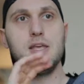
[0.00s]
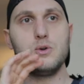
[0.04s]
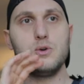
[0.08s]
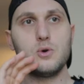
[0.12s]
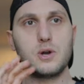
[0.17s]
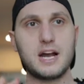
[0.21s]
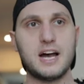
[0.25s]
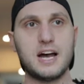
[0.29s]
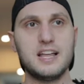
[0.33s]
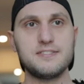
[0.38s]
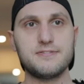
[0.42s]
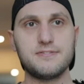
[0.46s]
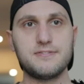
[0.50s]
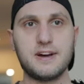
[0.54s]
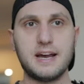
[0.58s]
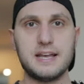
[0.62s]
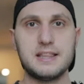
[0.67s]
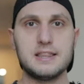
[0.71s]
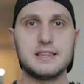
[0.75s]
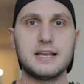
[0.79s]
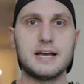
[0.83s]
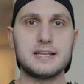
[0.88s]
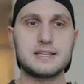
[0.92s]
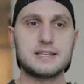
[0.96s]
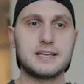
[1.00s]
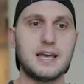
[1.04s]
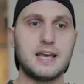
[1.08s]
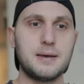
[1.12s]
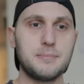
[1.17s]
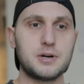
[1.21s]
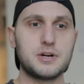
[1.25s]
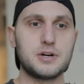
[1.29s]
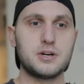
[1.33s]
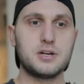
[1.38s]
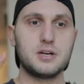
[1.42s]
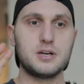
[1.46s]
You can't find that
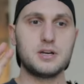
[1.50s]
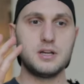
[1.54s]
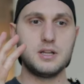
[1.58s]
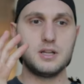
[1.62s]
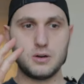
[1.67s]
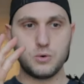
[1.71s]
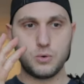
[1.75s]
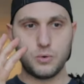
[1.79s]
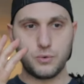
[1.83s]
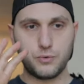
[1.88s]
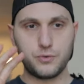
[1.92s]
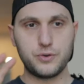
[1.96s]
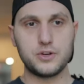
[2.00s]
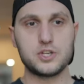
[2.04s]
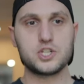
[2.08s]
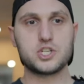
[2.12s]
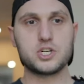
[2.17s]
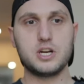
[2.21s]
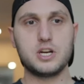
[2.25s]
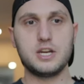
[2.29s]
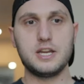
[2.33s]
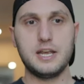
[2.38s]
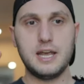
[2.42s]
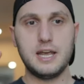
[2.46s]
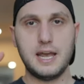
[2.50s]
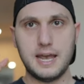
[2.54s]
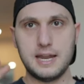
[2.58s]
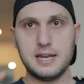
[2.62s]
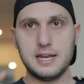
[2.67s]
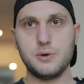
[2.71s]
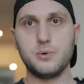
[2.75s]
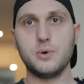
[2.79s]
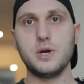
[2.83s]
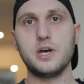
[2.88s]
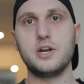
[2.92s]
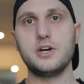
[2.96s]
camera officially
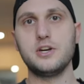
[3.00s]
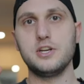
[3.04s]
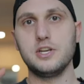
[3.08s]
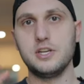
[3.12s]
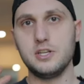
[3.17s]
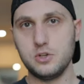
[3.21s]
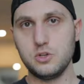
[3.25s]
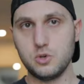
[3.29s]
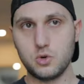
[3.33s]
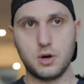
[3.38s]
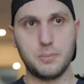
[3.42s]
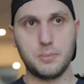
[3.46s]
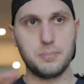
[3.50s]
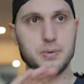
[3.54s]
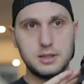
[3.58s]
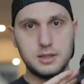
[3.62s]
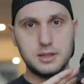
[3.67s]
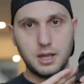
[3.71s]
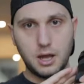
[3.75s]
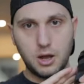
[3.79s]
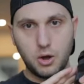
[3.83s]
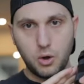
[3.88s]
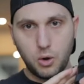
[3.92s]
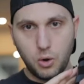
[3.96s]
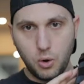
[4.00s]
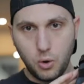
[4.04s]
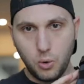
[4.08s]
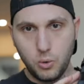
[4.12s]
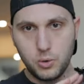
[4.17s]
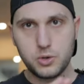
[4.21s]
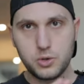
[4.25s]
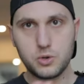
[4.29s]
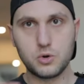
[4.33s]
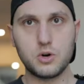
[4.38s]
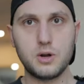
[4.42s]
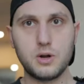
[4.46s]
anywhere in Europe. The
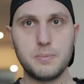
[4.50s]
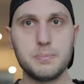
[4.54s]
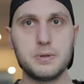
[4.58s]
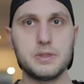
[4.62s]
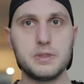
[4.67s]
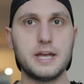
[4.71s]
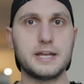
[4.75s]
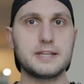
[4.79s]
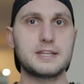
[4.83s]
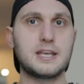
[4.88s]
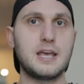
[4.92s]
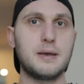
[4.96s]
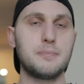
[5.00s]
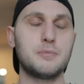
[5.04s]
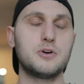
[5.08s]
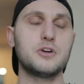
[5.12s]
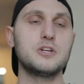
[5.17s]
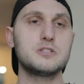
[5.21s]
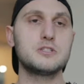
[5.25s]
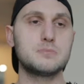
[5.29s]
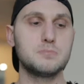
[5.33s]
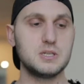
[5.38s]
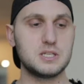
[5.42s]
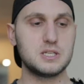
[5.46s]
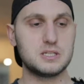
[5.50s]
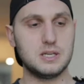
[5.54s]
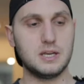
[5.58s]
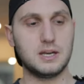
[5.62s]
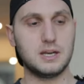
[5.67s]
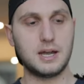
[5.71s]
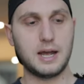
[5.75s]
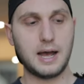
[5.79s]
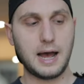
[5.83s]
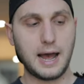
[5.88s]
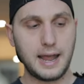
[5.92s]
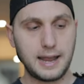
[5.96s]
whole Europe, that camera is
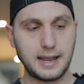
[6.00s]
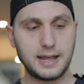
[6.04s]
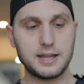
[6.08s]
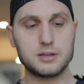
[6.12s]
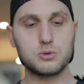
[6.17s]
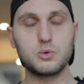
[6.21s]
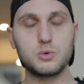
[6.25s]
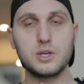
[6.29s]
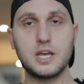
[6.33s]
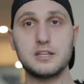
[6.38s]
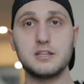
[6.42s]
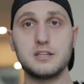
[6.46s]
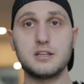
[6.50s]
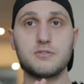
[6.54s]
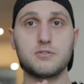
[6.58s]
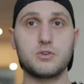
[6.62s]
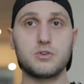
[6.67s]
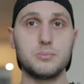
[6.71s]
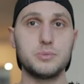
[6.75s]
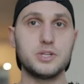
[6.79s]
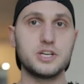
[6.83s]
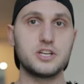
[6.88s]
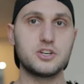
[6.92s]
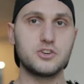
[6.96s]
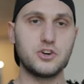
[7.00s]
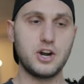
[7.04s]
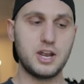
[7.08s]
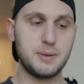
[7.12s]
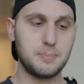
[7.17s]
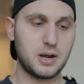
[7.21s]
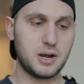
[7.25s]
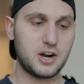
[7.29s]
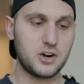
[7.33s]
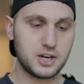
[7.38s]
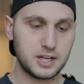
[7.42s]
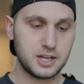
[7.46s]
missing. I had to get it from the grey
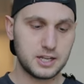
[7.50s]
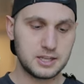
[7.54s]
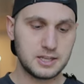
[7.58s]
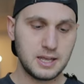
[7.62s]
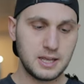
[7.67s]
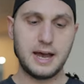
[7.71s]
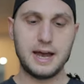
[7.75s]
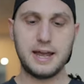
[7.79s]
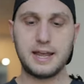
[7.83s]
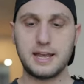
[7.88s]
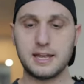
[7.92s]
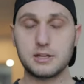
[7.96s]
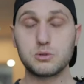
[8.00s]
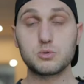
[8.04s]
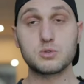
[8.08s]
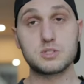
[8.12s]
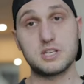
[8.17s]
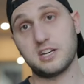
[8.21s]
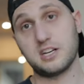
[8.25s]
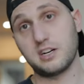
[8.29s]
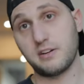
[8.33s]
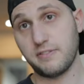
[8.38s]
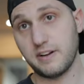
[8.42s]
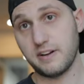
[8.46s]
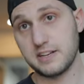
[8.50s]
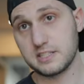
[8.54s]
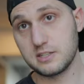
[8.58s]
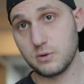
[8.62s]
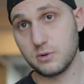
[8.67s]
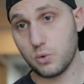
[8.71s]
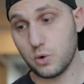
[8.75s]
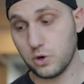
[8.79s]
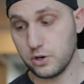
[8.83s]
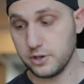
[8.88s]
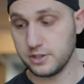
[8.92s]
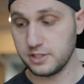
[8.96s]
market. I had to sacrifice
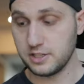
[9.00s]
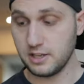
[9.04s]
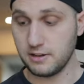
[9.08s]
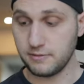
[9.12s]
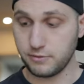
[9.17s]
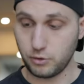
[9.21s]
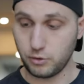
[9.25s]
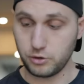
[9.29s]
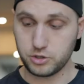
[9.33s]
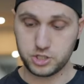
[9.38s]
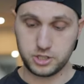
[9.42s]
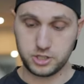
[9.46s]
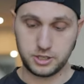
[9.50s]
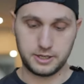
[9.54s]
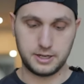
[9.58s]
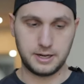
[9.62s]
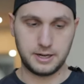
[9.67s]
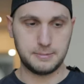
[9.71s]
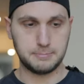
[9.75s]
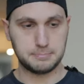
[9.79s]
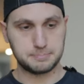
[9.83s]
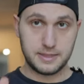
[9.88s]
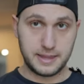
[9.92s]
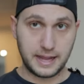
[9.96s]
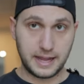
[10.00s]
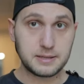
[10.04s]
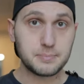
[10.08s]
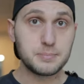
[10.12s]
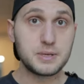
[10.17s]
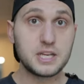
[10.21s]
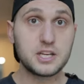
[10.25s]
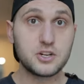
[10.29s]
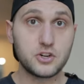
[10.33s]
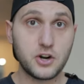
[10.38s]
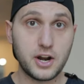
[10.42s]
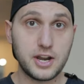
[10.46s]
the warranty, unfortunately. That
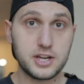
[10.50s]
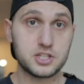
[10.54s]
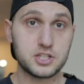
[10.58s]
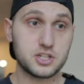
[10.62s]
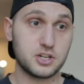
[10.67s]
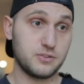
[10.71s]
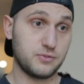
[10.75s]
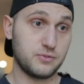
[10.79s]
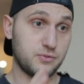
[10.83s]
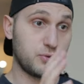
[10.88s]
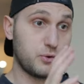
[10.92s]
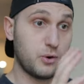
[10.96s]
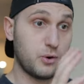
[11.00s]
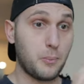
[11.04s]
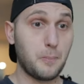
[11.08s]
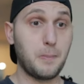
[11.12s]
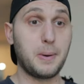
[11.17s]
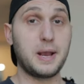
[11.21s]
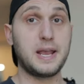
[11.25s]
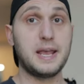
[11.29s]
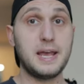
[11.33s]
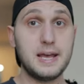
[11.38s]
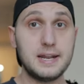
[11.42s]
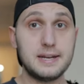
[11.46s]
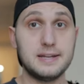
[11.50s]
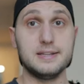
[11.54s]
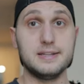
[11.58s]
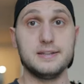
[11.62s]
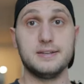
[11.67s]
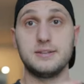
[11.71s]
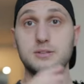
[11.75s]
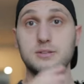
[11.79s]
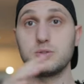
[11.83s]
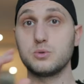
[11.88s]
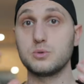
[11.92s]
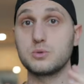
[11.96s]
migration from Canon
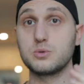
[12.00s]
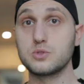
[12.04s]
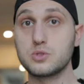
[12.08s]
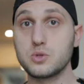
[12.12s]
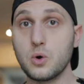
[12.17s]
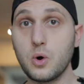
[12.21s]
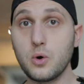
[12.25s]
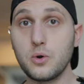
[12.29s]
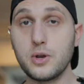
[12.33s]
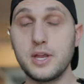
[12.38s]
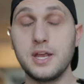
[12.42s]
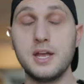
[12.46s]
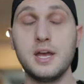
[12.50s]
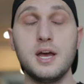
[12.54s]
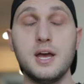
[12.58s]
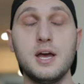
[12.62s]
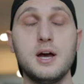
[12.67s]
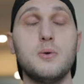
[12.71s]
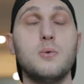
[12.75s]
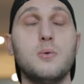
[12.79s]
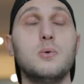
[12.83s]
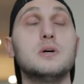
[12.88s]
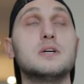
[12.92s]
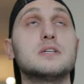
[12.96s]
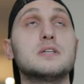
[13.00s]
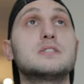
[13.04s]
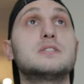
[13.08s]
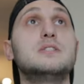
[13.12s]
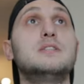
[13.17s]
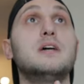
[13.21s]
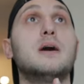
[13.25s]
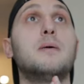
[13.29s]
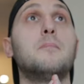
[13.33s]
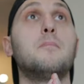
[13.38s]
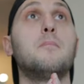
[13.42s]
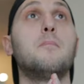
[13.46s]
to Sony
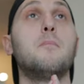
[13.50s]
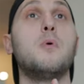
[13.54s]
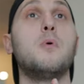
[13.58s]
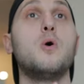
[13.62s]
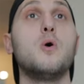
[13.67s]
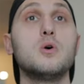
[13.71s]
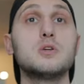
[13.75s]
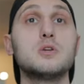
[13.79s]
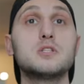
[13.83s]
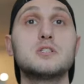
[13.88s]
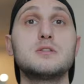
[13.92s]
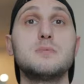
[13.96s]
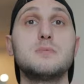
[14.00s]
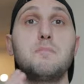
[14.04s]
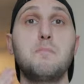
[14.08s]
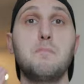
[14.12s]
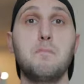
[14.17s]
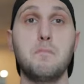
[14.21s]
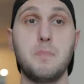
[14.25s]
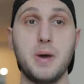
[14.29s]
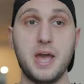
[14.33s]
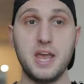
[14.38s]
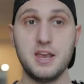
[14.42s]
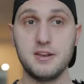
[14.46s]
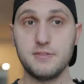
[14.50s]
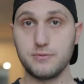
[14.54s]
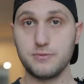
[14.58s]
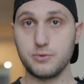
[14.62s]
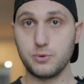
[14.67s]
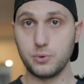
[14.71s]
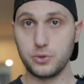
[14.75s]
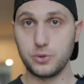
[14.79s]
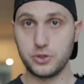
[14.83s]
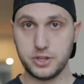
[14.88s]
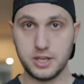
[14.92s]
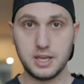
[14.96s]
was the most
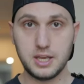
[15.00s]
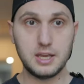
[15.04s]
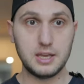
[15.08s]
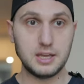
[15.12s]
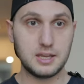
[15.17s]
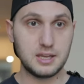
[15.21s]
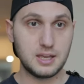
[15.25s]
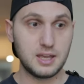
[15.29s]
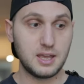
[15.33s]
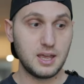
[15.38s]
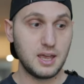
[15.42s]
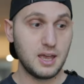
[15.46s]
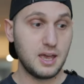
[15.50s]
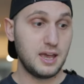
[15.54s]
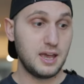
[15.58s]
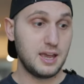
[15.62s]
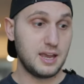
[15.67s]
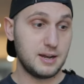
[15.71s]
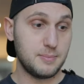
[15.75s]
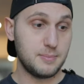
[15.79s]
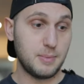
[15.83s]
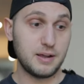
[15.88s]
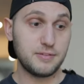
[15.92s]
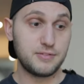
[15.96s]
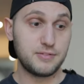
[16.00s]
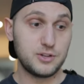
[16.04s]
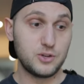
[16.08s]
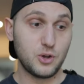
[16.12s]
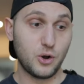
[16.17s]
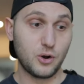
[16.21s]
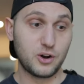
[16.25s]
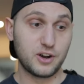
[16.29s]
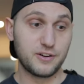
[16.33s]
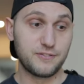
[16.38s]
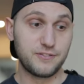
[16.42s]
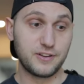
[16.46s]
painful thing in my
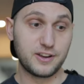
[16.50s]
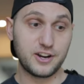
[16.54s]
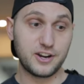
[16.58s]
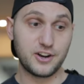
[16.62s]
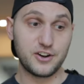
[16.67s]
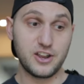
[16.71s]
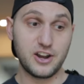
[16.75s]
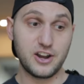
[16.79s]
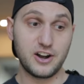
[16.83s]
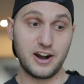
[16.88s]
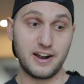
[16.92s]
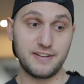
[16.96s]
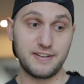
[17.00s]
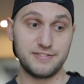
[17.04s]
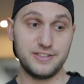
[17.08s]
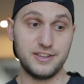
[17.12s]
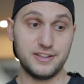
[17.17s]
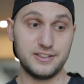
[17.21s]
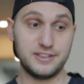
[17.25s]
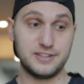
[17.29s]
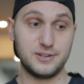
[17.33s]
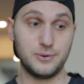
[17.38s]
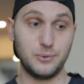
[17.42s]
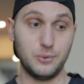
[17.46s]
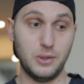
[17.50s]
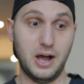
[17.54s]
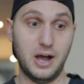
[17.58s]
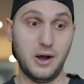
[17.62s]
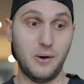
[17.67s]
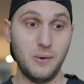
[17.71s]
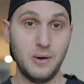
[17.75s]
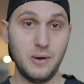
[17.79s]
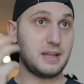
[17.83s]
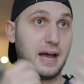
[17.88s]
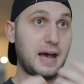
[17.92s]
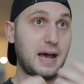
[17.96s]
videography career I've done till
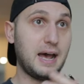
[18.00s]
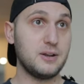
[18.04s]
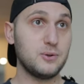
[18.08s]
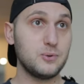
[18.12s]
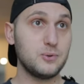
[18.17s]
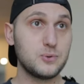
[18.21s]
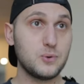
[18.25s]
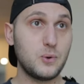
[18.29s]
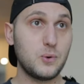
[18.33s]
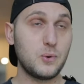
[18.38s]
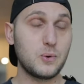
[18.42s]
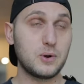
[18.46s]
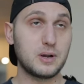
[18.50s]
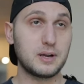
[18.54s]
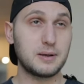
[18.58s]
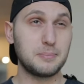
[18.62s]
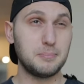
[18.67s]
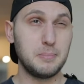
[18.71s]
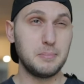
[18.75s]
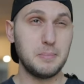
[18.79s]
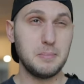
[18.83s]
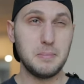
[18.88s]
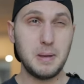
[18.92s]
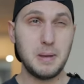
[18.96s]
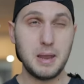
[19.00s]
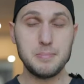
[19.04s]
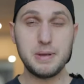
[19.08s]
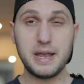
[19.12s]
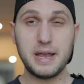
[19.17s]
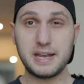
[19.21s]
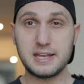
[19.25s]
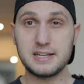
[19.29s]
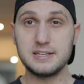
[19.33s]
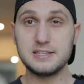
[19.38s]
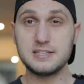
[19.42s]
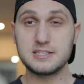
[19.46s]
now. I don't know,
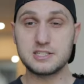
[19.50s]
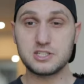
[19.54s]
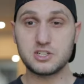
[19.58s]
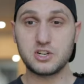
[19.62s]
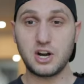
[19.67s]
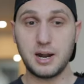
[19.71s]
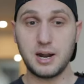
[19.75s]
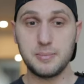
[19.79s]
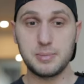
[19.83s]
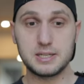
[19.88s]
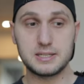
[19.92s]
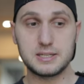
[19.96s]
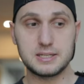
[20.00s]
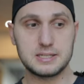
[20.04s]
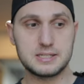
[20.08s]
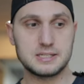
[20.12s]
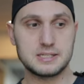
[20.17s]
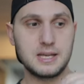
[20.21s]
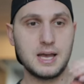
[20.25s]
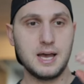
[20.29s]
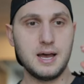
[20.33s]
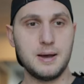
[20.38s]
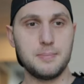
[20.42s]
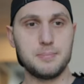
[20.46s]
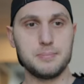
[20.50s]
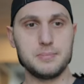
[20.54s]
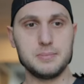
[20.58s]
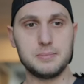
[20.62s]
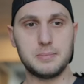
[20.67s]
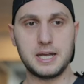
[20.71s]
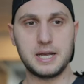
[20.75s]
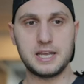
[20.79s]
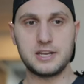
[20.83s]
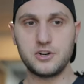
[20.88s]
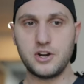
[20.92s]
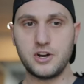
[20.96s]
maybe I can describe it as
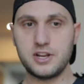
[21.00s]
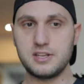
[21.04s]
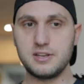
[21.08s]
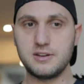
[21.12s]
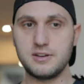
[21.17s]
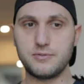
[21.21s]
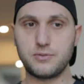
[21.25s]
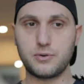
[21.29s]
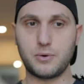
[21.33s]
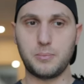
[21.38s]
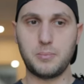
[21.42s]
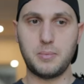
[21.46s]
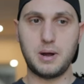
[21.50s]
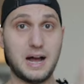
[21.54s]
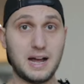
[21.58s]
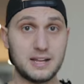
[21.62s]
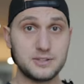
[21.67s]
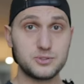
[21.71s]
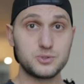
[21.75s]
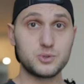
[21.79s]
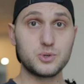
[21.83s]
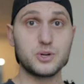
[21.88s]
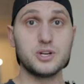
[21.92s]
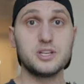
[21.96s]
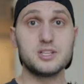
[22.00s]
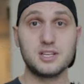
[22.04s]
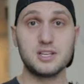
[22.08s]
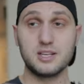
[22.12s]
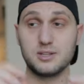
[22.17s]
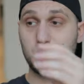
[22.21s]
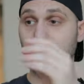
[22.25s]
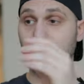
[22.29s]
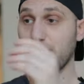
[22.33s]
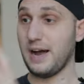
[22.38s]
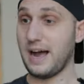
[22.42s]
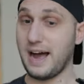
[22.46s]
migrating from Android
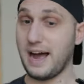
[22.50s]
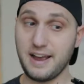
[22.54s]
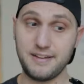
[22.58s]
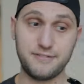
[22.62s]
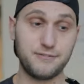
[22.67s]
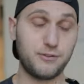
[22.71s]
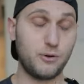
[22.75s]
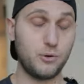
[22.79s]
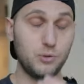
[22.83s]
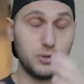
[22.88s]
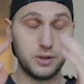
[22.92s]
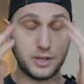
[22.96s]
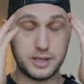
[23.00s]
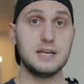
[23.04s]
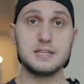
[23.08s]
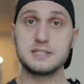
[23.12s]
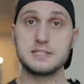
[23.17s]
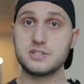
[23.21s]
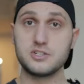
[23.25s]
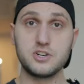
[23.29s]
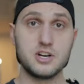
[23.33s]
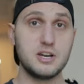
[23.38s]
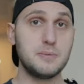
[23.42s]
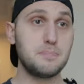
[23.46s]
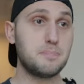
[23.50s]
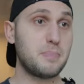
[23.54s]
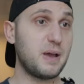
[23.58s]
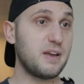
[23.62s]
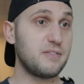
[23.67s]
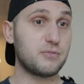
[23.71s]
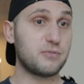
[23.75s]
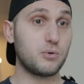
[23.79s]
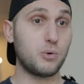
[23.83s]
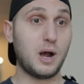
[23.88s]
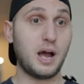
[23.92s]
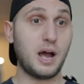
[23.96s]
to iPhone. It's really
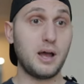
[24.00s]
painful.